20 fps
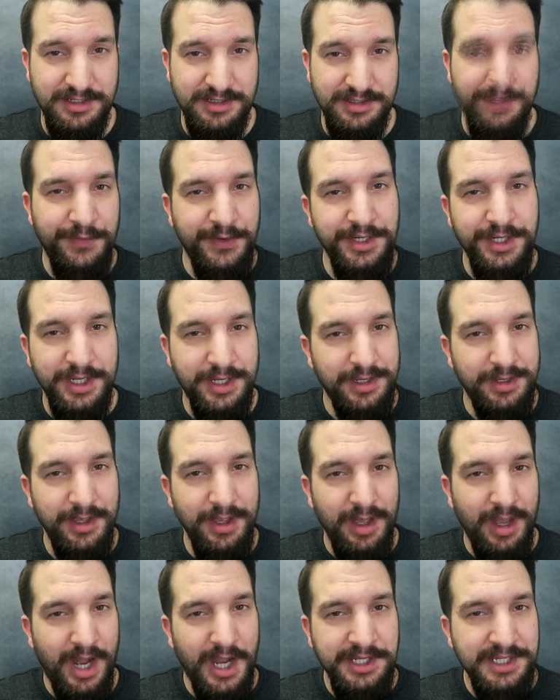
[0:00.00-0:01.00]
Funny,
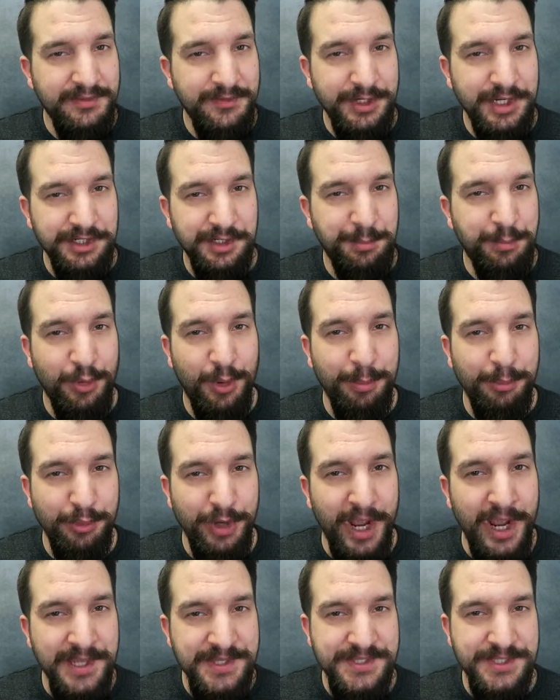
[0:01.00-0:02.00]
I never got a proper
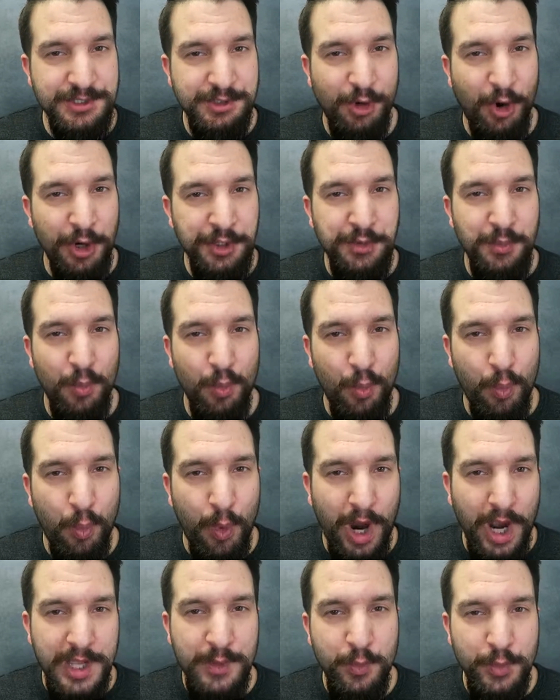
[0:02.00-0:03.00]
answer on
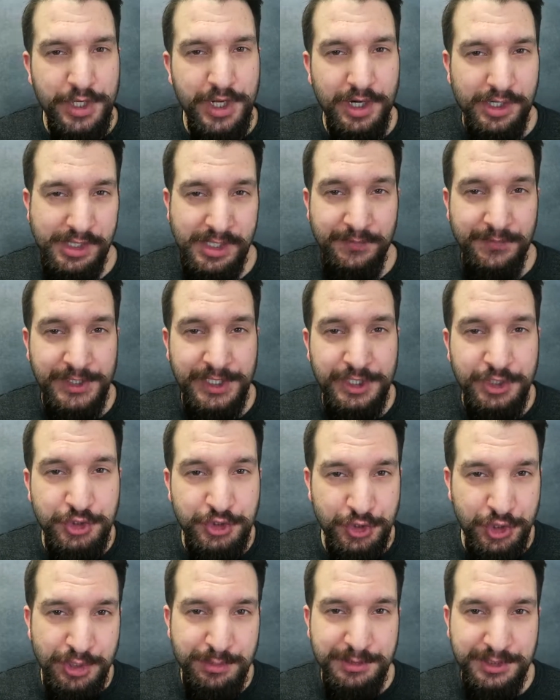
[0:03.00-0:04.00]
why we are living in
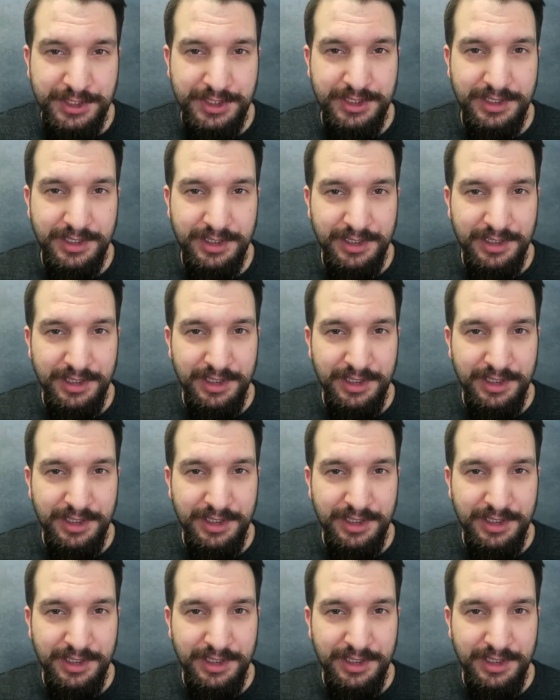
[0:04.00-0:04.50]
Germany,